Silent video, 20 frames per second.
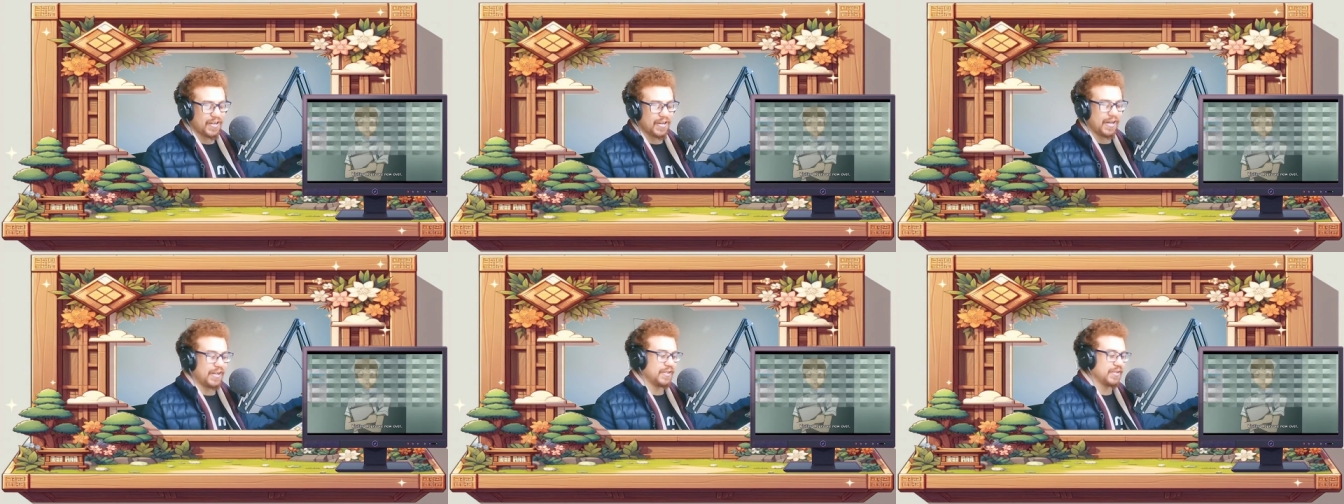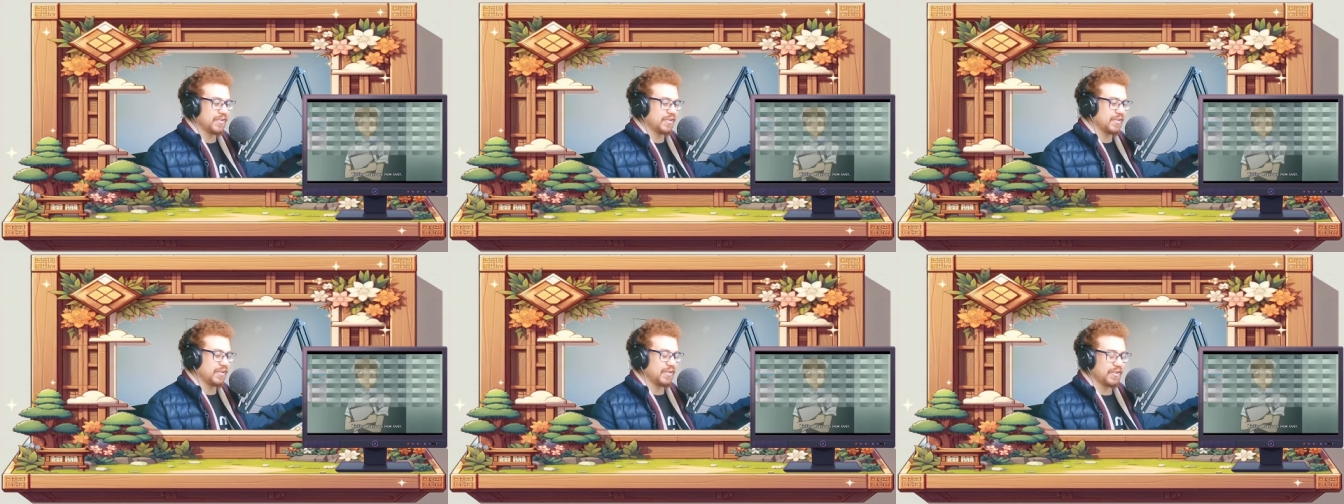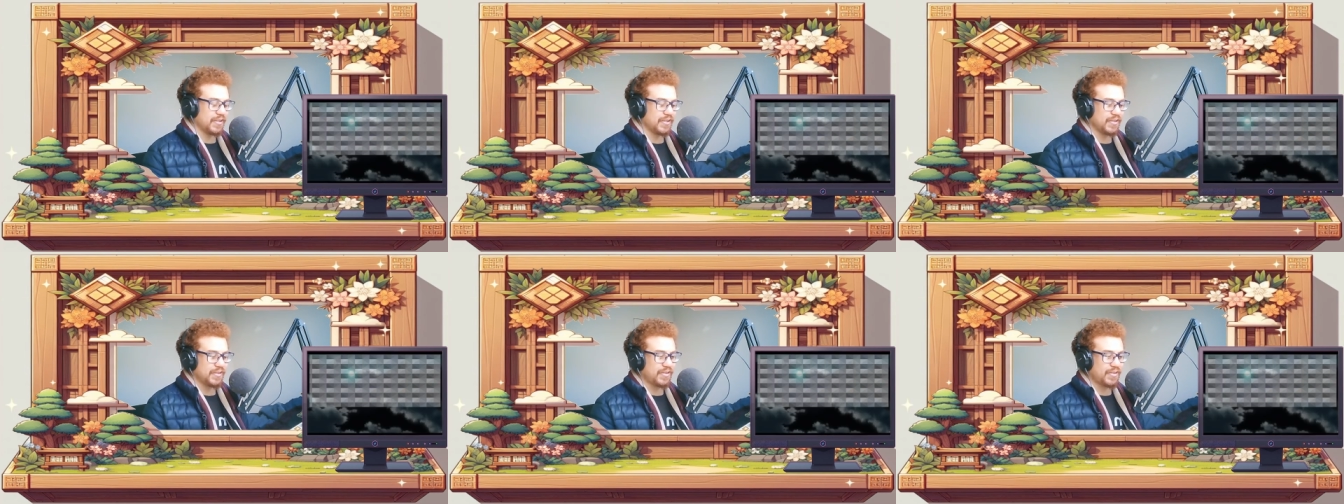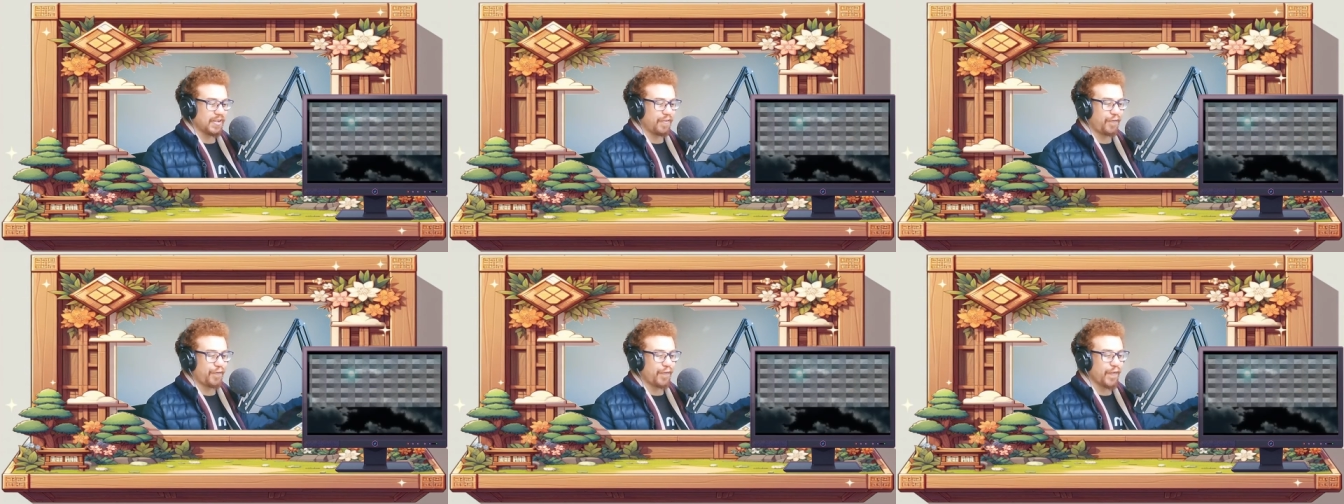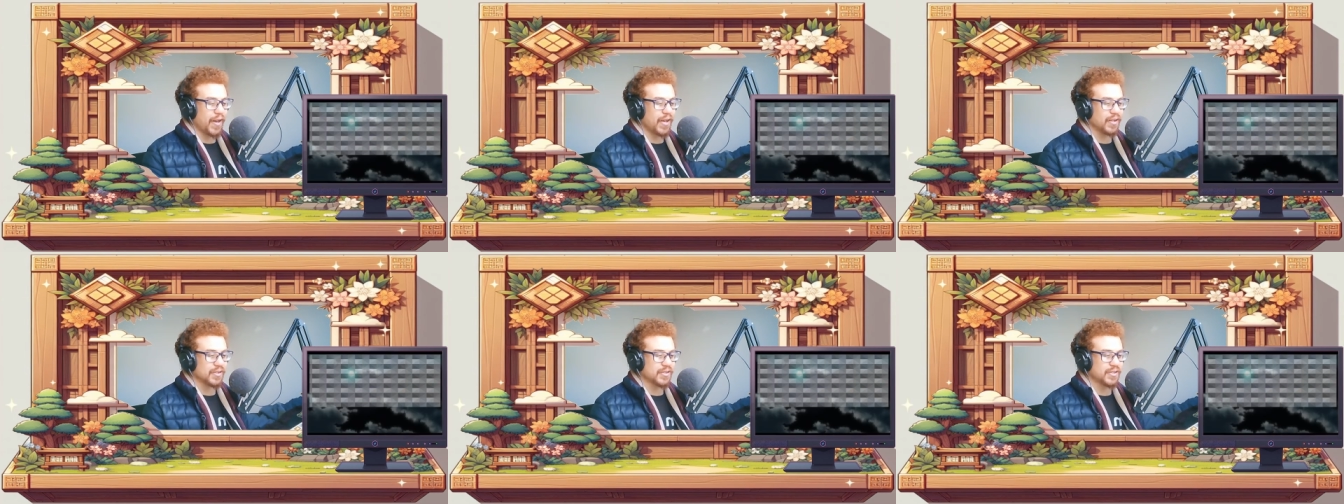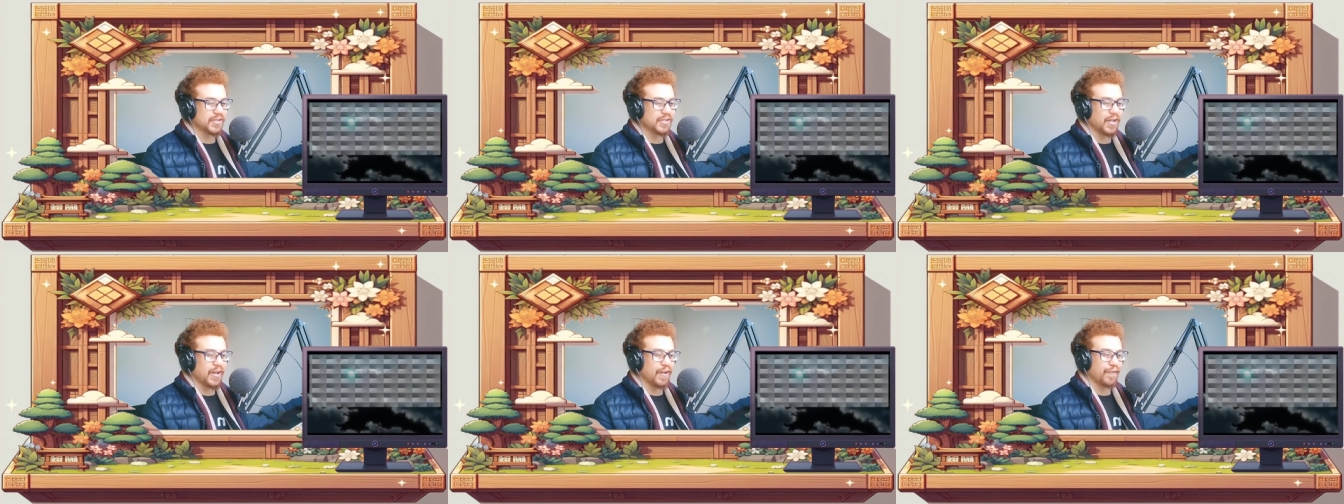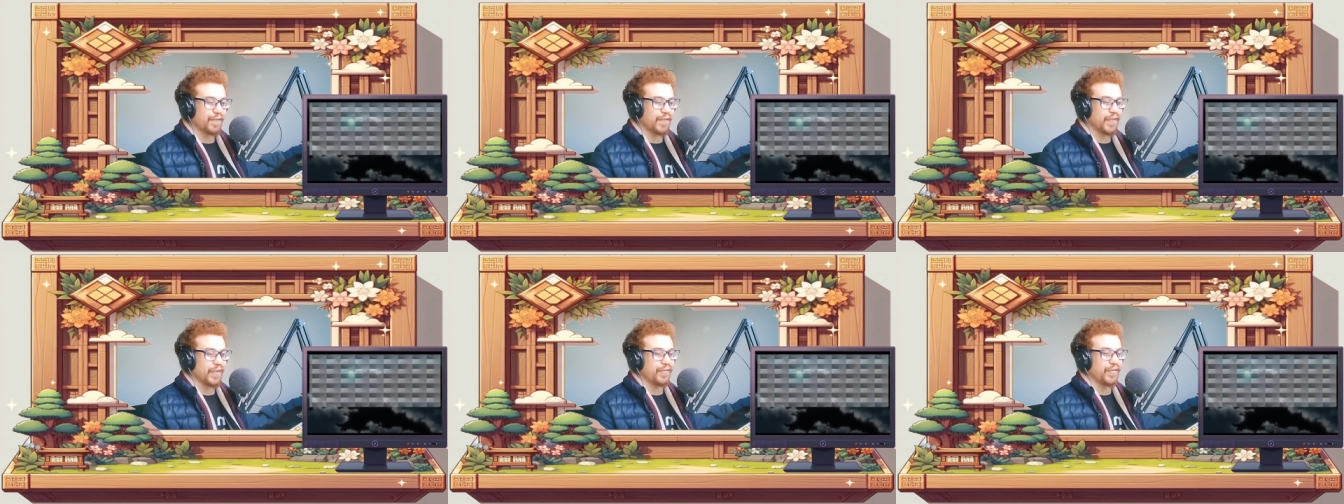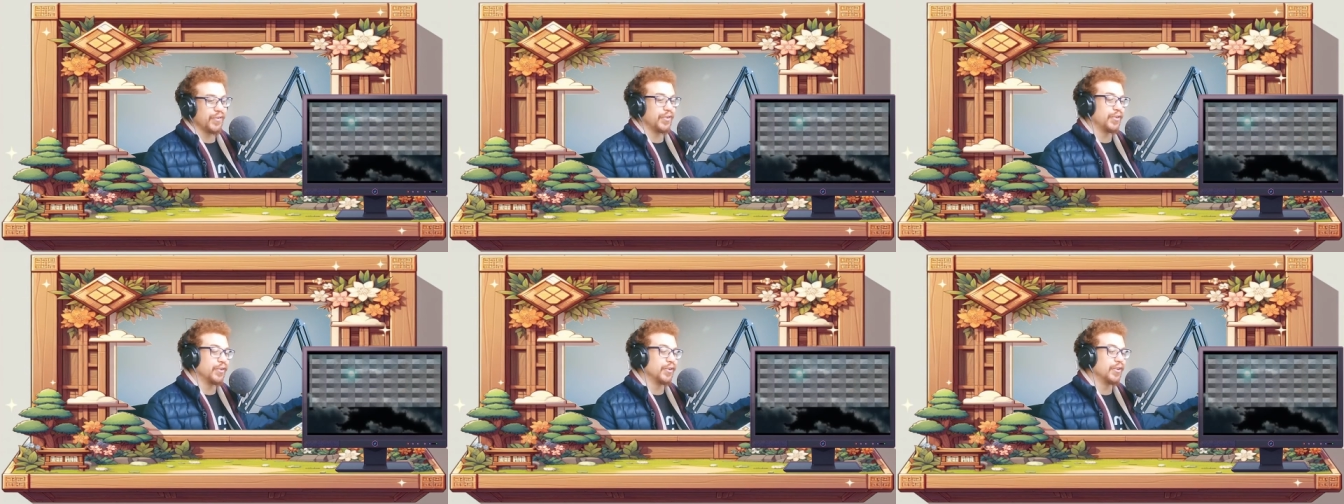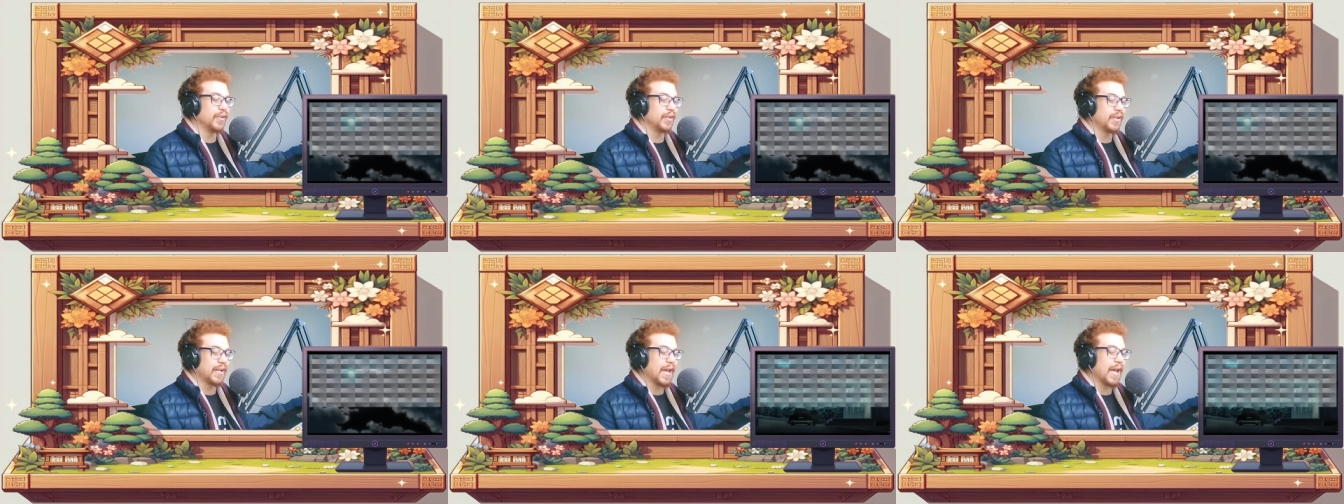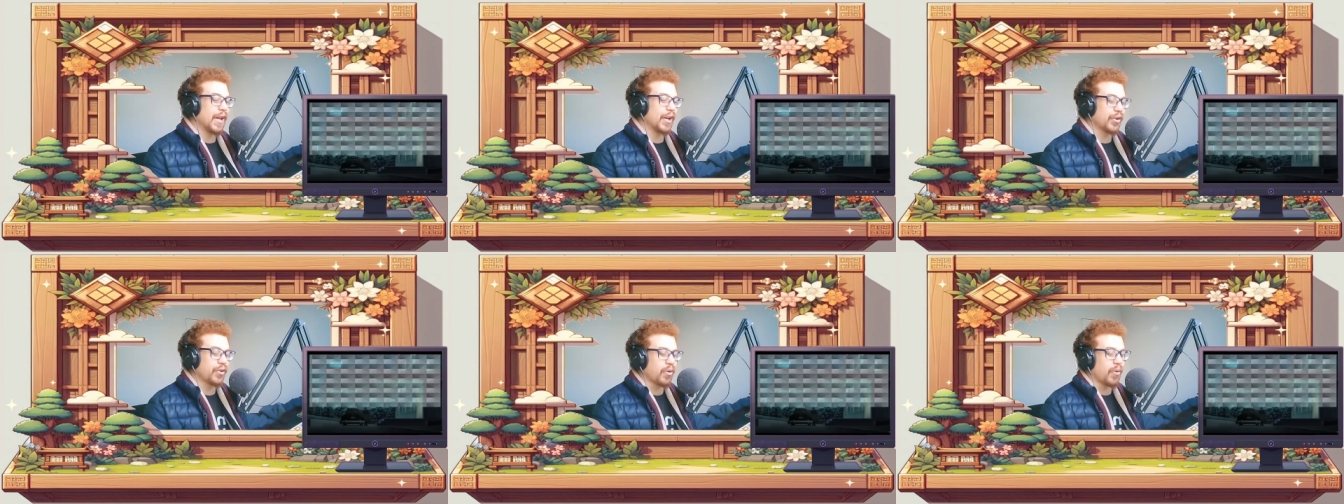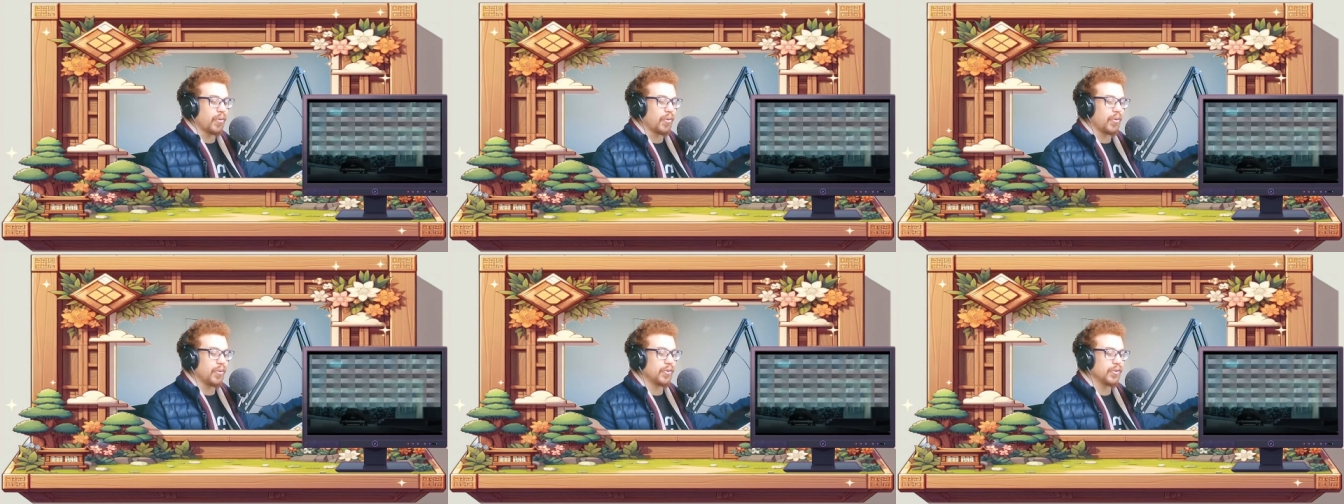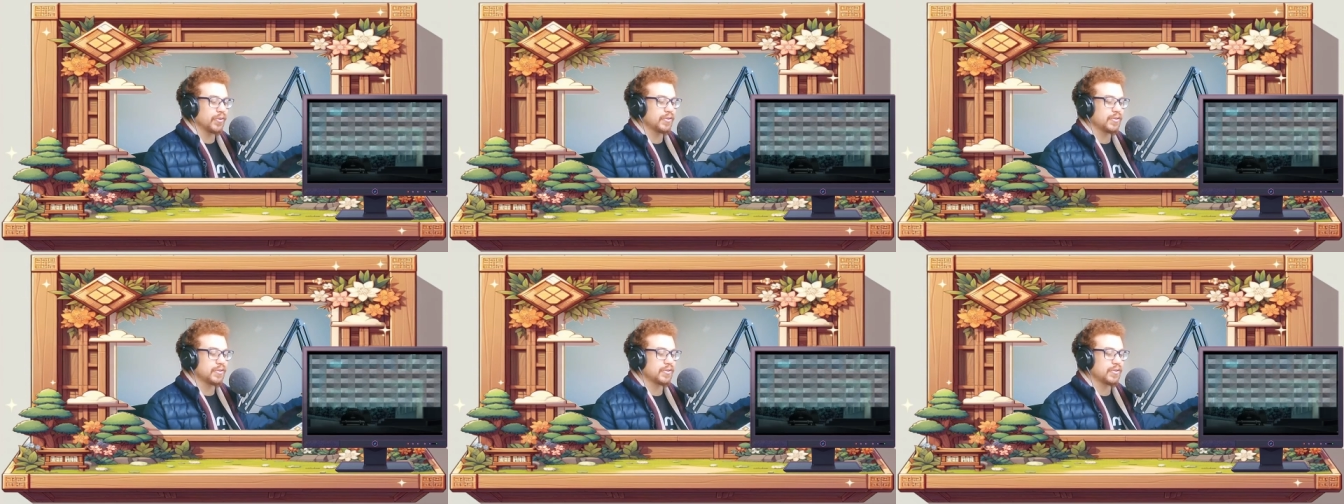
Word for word: as a fail-safe if you do get caught.